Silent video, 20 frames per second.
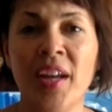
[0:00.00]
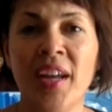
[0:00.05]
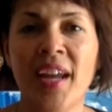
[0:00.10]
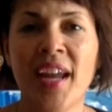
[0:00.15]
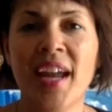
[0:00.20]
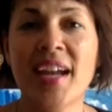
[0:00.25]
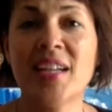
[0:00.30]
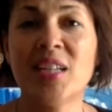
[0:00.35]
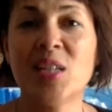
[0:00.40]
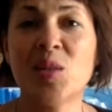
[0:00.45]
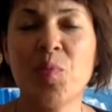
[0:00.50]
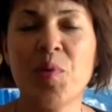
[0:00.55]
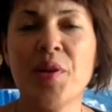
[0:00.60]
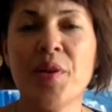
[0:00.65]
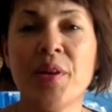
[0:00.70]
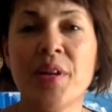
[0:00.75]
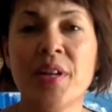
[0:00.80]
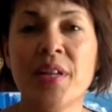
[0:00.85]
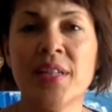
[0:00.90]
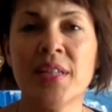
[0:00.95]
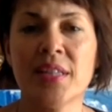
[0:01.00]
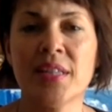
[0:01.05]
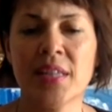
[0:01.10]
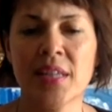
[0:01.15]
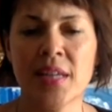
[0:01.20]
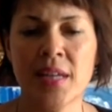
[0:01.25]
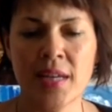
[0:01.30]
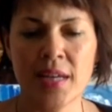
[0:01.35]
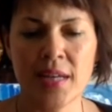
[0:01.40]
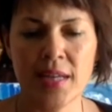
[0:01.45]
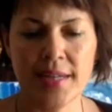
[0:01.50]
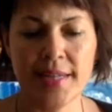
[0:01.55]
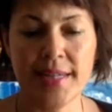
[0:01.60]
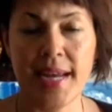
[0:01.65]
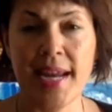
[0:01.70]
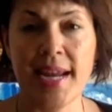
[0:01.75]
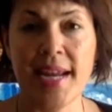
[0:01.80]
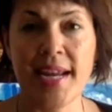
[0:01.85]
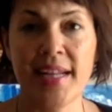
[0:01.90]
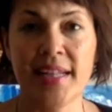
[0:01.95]
experience
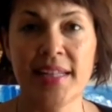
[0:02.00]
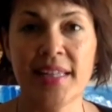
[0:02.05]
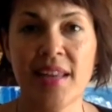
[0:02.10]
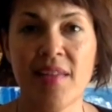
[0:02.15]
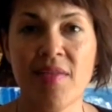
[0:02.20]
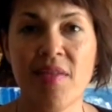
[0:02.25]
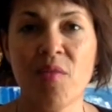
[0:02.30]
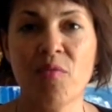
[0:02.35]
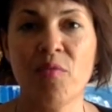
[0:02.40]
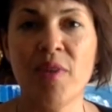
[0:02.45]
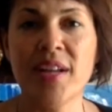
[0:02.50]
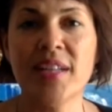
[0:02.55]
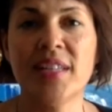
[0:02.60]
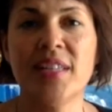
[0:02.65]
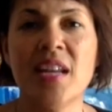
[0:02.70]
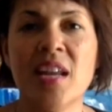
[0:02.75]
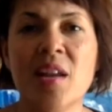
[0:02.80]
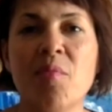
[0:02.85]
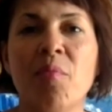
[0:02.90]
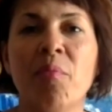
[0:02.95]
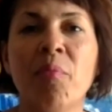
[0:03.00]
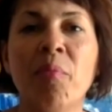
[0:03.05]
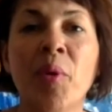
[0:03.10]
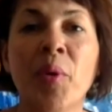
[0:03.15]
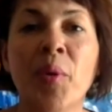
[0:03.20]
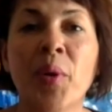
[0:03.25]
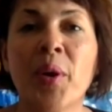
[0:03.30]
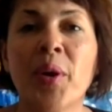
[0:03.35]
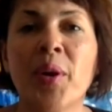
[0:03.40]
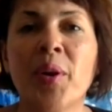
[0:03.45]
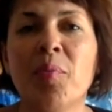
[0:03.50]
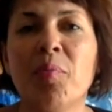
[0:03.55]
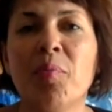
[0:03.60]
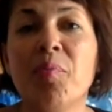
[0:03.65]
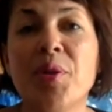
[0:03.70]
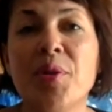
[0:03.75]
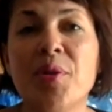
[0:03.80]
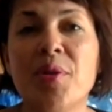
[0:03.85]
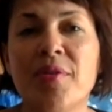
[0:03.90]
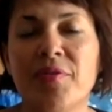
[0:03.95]
days that resonate more
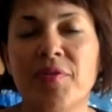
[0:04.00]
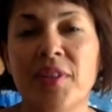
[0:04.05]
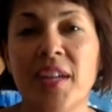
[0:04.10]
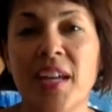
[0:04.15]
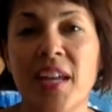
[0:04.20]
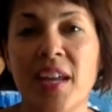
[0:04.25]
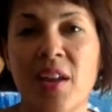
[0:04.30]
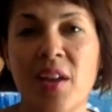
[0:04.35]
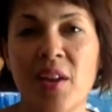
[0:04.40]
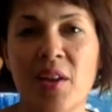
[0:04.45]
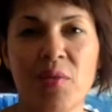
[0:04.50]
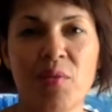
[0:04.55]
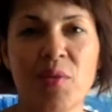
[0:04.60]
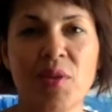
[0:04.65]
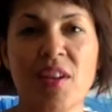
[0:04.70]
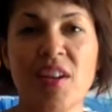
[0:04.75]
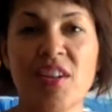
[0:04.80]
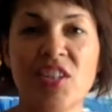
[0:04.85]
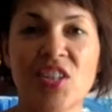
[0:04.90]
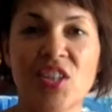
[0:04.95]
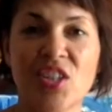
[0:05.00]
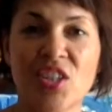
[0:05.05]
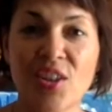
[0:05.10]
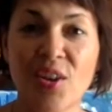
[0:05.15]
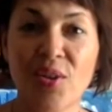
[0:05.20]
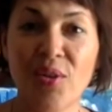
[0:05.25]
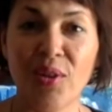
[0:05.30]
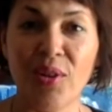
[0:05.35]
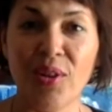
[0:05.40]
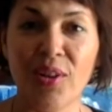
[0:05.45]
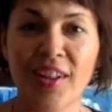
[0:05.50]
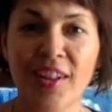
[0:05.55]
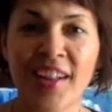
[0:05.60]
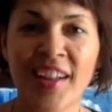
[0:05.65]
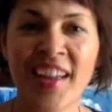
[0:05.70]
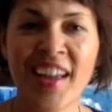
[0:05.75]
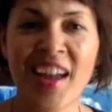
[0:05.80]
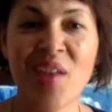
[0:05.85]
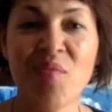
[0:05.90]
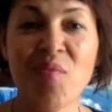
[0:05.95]
beautifully with our soul.
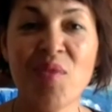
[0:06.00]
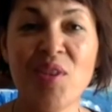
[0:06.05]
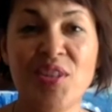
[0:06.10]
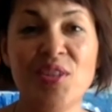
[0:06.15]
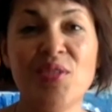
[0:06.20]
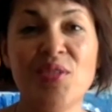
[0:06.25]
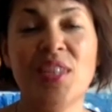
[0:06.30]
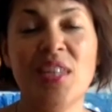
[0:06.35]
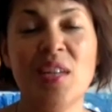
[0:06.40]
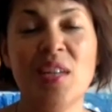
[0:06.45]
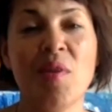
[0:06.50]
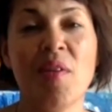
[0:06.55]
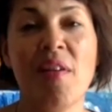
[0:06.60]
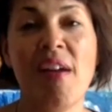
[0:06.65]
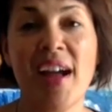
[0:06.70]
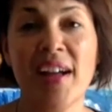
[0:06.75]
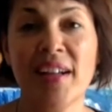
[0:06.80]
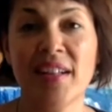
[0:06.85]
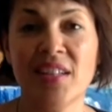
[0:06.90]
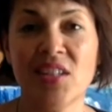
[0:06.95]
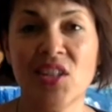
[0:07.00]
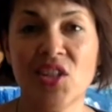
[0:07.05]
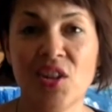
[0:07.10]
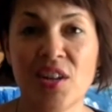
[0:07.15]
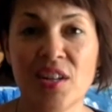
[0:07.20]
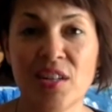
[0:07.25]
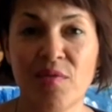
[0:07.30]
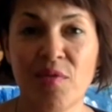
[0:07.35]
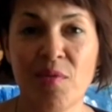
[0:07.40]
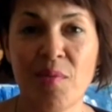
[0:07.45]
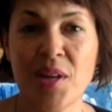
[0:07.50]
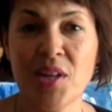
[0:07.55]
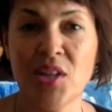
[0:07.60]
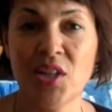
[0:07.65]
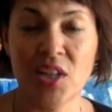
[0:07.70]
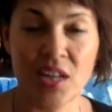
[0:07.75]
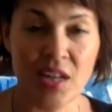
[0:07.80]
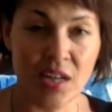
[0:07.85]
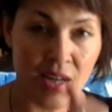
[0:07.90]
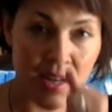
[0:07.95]
And we do see miraculous
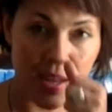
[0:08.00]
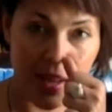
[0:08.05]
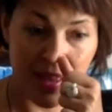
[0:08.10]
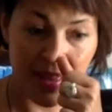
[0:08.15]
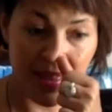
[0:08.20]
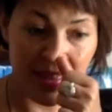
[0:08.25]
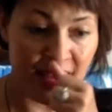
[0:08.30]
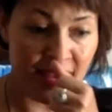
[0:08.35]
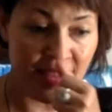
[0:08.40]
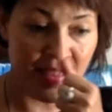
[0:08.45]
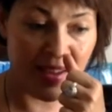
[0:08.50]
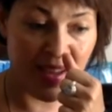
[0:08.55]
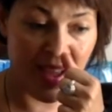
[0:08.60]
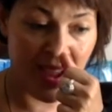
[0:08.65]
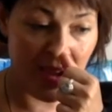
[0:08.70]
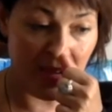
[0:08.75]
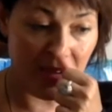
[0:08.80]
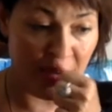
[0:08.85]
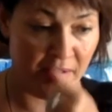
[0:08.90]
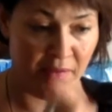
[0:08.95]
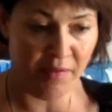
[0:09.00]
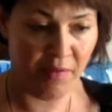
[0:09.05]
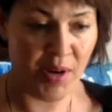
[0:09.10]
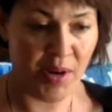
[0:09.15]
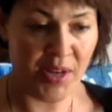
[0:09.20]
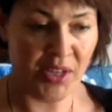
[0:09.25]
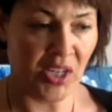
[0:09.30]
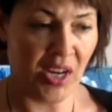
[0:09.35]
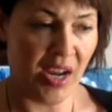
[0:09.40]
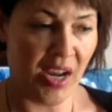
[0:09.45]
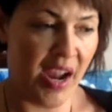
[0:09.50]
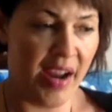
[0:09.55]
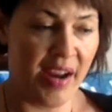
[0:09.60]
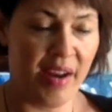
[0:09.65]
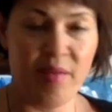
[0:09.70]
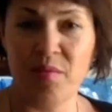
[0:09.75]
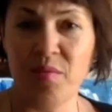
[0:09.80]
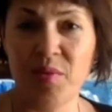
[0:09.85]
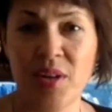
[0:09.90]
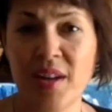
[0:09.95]
transformation, the kind of which
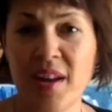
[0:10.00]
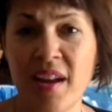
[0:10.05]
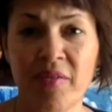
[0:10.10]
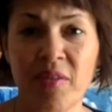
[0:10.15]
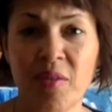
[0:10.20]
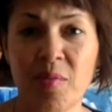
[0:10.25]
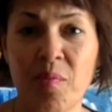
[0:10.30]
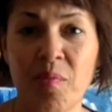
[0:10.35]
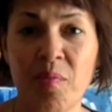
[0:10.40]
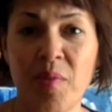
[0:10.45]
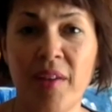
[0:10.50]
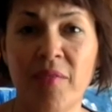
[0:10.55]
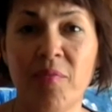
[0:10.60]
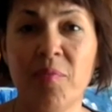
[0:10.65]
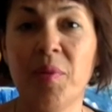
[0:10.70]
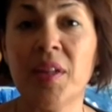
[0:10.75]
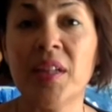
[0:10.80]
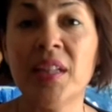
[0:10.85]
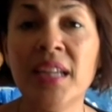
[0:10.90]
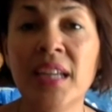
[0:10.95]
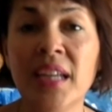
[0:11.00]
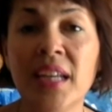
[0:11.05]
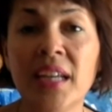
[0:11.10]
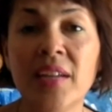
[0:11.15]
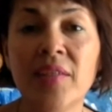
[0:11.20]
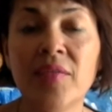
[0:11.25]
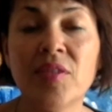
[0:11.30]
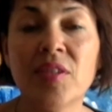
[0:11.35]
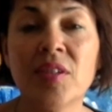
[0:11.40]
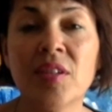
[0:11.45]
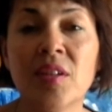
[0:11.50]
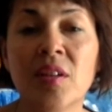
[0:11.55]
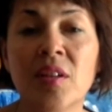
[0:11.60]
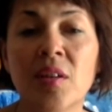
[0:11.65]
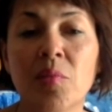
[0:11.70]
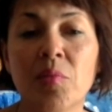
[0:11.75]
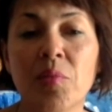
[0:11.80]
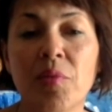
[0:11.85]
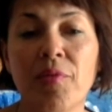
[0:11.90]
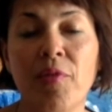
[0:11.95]
I would never have believed
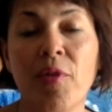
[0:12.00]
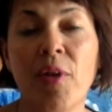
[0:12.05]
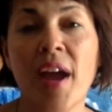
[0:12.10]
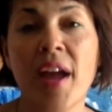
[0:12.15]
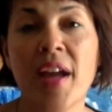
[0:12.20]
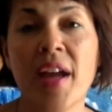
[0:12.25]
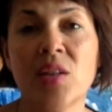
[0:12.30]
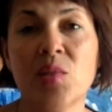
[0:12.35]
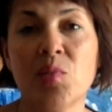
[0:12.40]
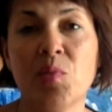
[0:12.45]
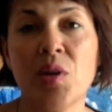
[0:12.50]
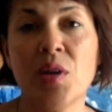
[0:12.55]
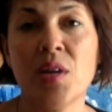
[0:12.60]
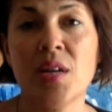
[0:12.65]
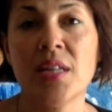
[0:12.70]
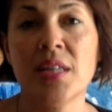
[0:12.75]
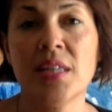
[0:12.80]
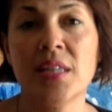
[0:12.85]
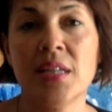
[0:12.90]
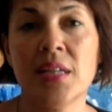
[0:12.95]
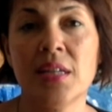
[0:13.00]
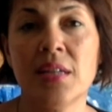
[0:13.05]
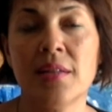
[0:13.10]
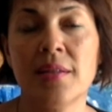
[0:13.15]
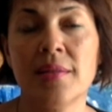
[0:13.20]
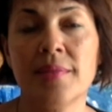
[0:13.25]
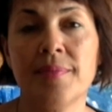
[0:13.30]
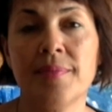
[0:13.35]
before I experienced it.